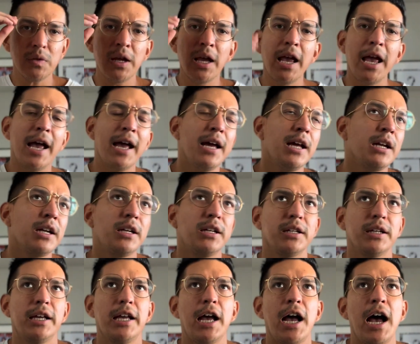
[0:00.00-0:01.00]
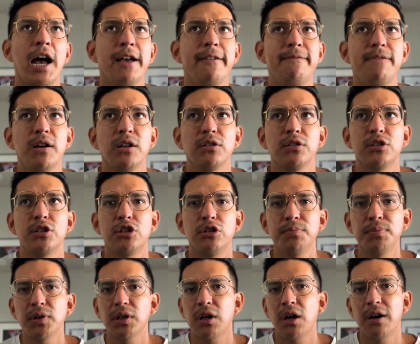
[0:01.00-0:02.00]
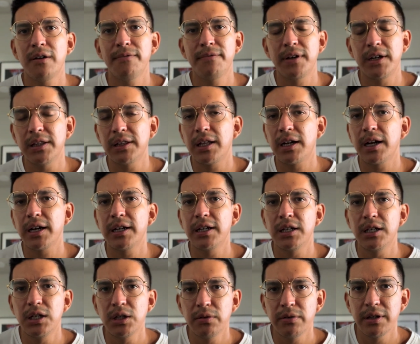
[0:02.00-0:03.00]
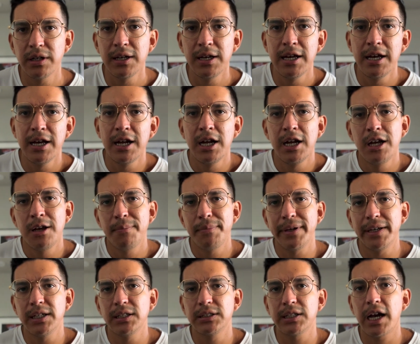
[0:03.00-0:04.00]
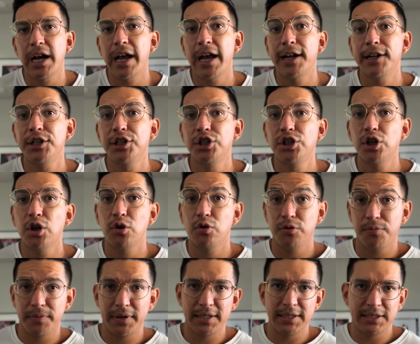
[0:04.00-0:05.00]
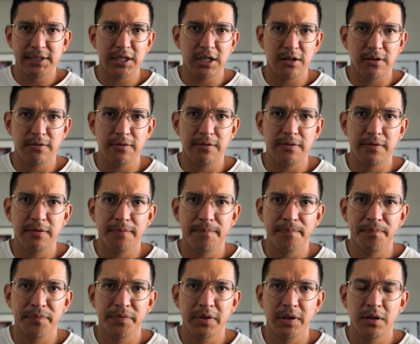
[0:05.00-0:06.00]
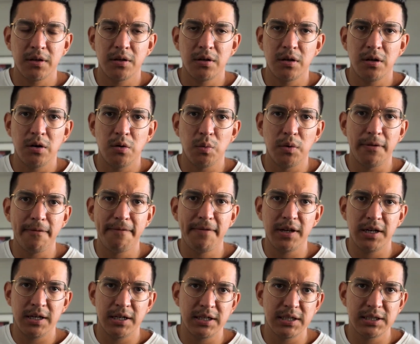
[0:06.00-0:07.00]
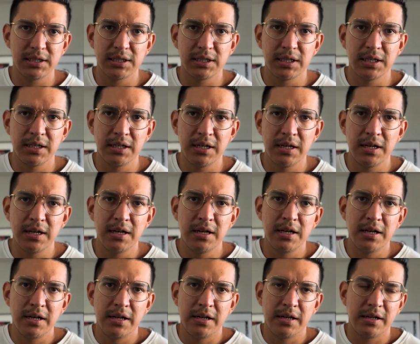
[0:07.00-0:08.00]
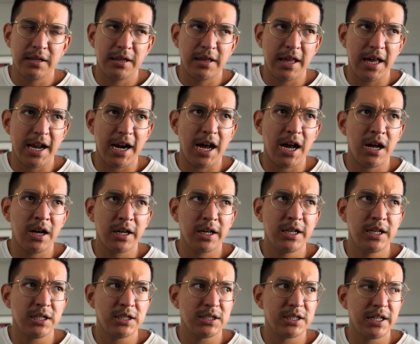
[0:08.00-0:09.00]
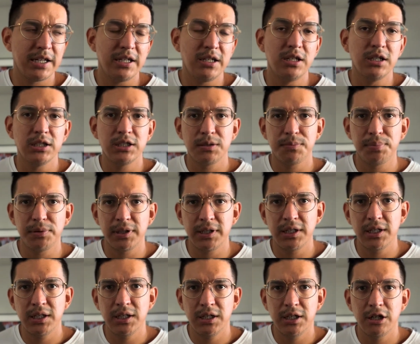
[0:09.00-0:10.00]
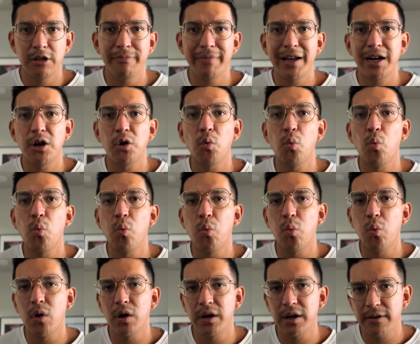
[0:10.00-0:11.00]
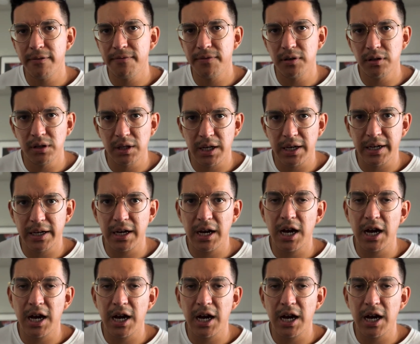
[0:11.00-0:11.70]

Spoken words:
And I felt super confident that I could do it because I had showed myself with fitness that I can stay disciplined no matter what I feel like.